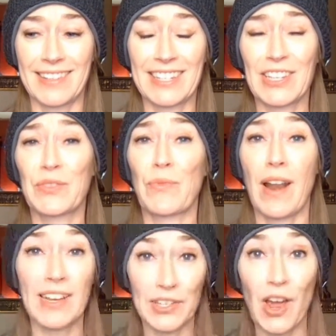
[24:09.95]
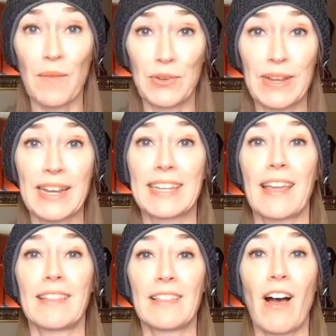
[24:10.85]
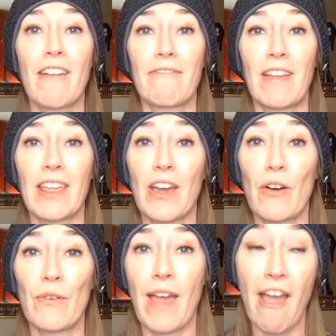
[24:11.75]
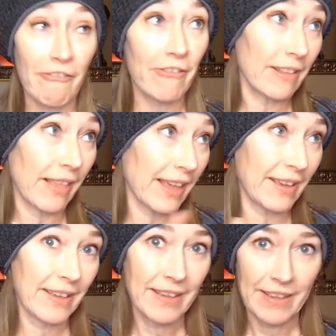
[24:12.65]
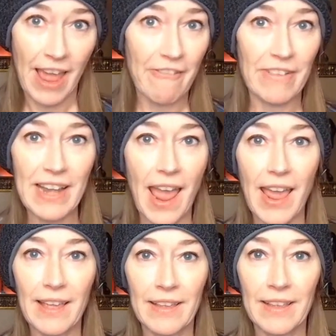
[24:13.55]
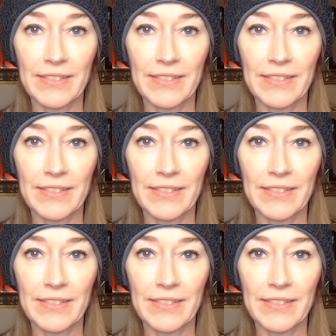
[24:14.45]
This is when I stopped doing a daily live video every day.